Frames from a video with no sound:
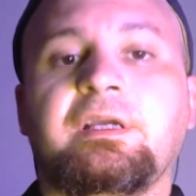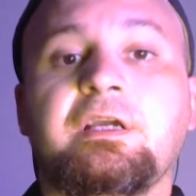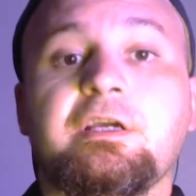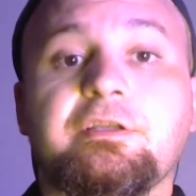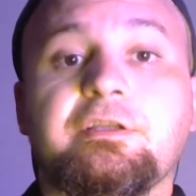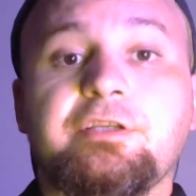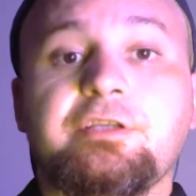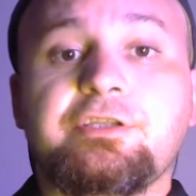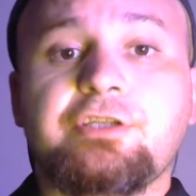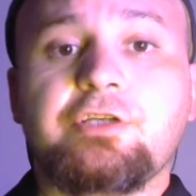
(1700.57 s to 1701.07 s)

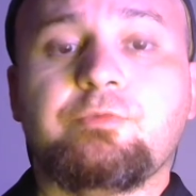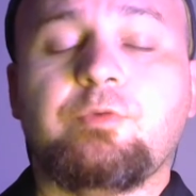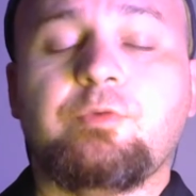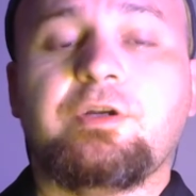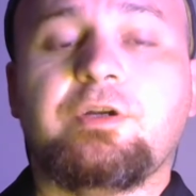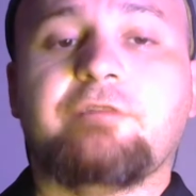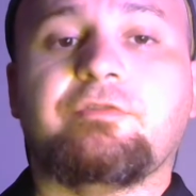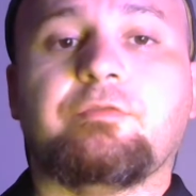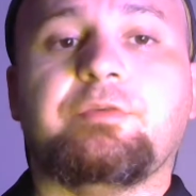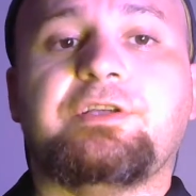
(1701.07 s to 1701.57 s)
This is one
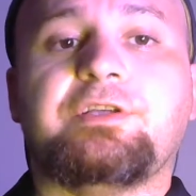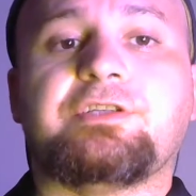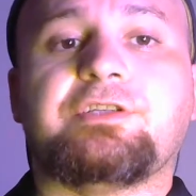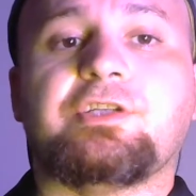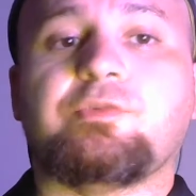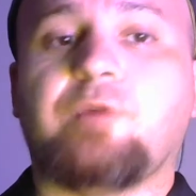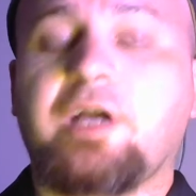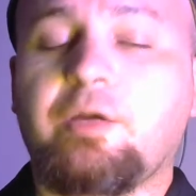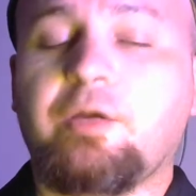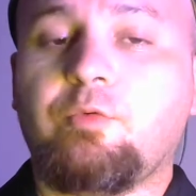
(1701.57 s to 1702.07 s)
of the reasons
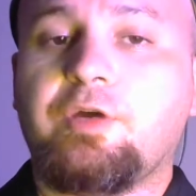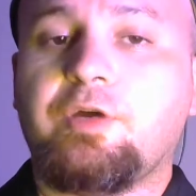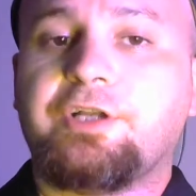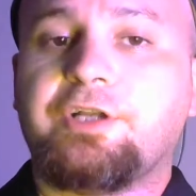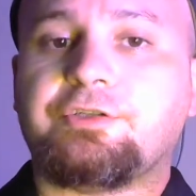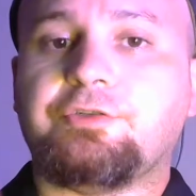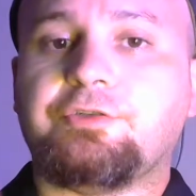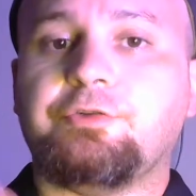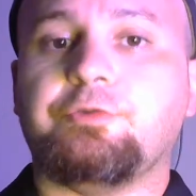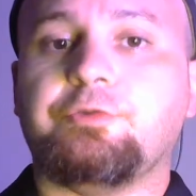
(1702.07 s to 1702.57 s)
why I wanted
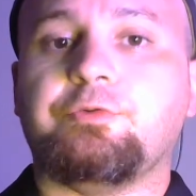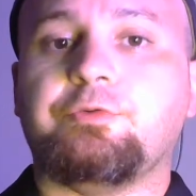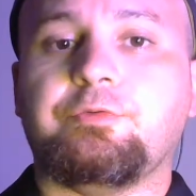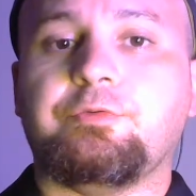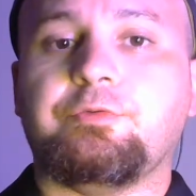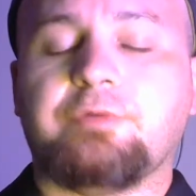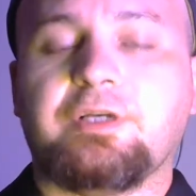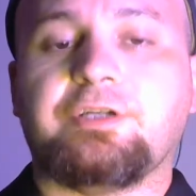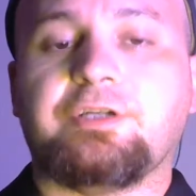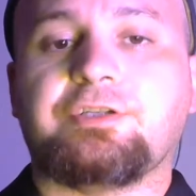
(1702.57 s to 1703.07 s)
to do
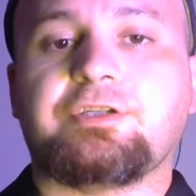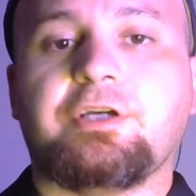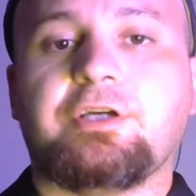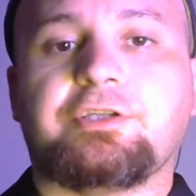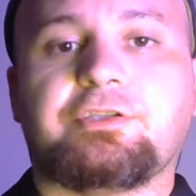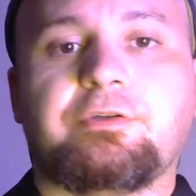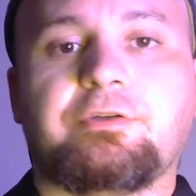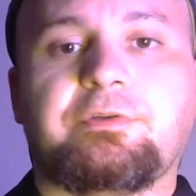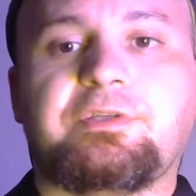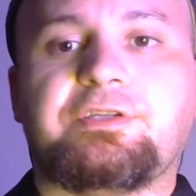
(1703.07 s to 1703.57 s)
a
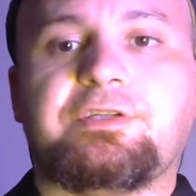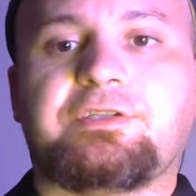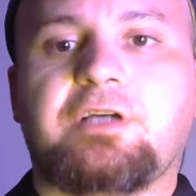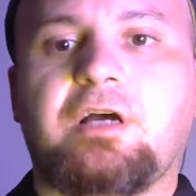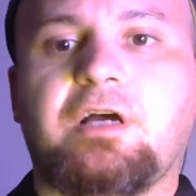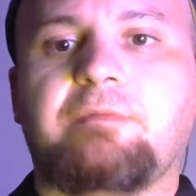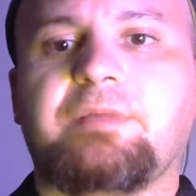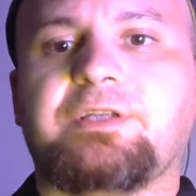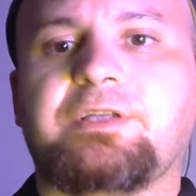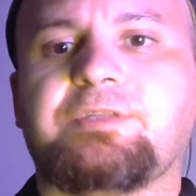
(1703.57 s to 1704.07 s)
discussion on these
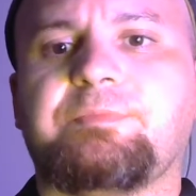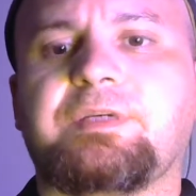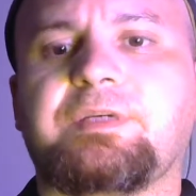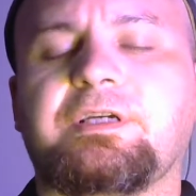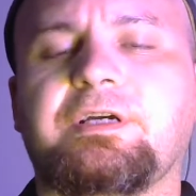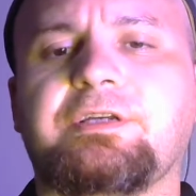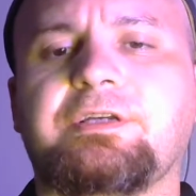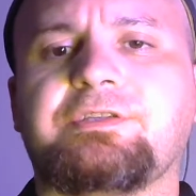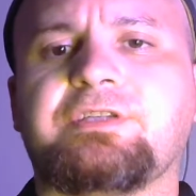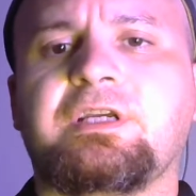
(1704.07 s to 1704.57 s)
comments,
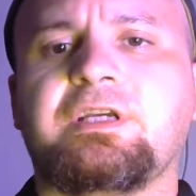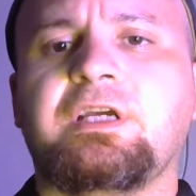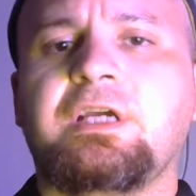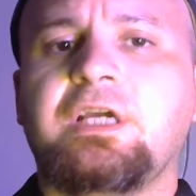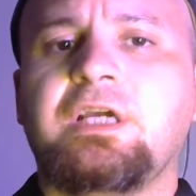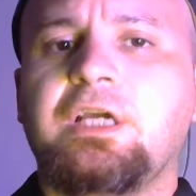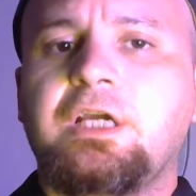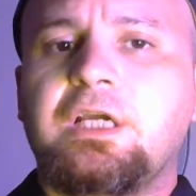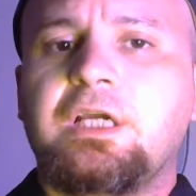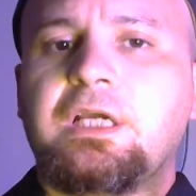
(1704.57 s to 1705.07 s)
because
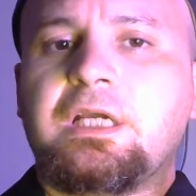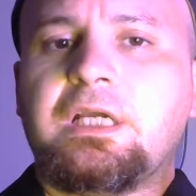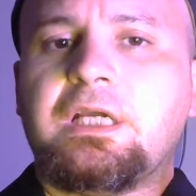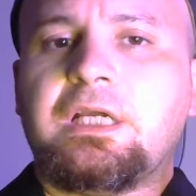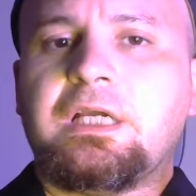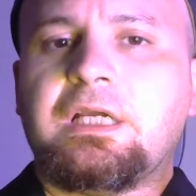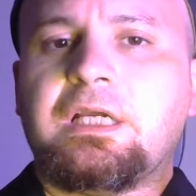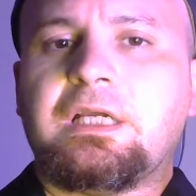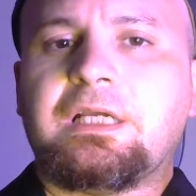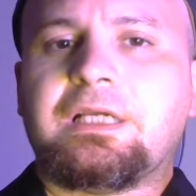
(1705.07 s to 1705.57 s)

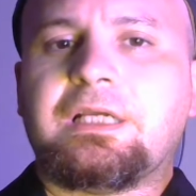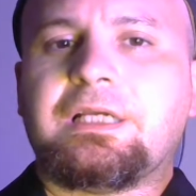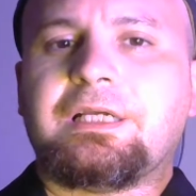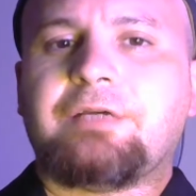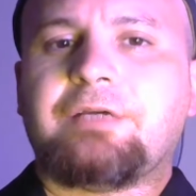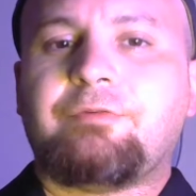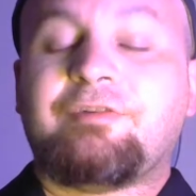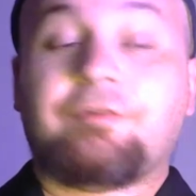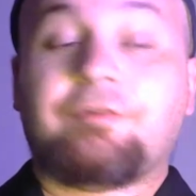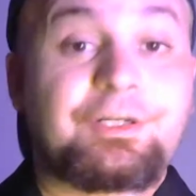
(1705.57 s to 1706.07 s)

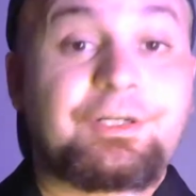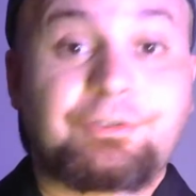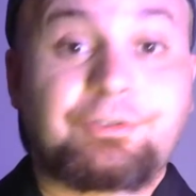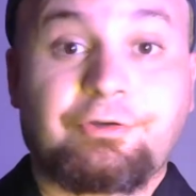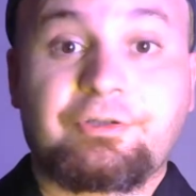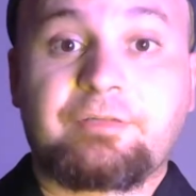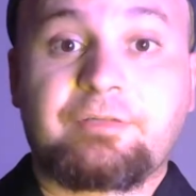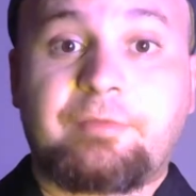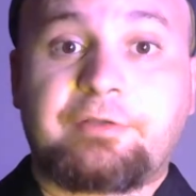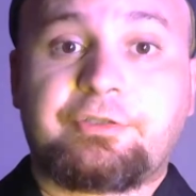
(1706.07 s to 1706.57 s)
we already
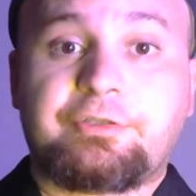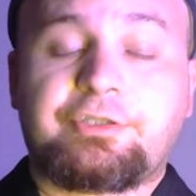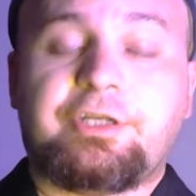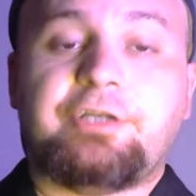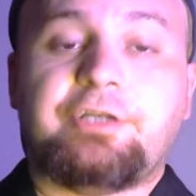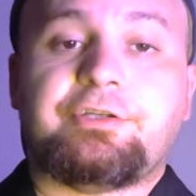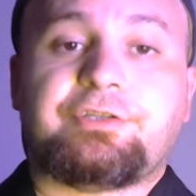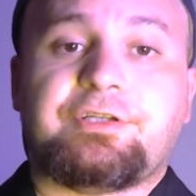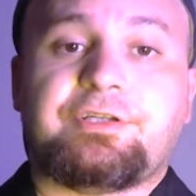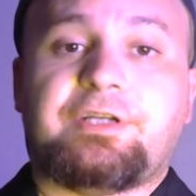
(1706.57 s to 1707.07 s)
talked about the
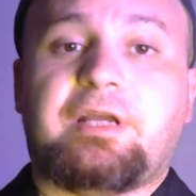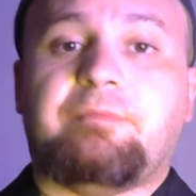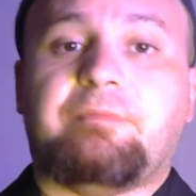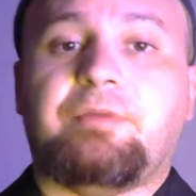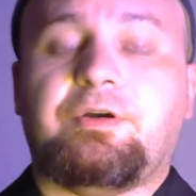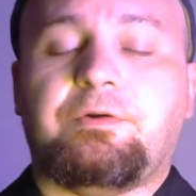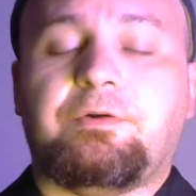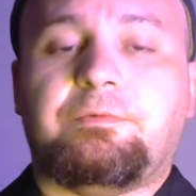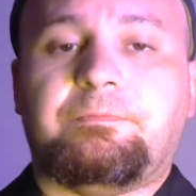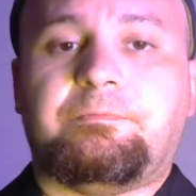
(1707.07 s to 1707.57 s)
changes in
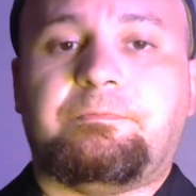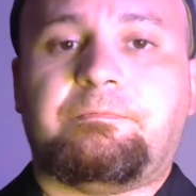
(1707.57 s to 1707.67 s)
MO.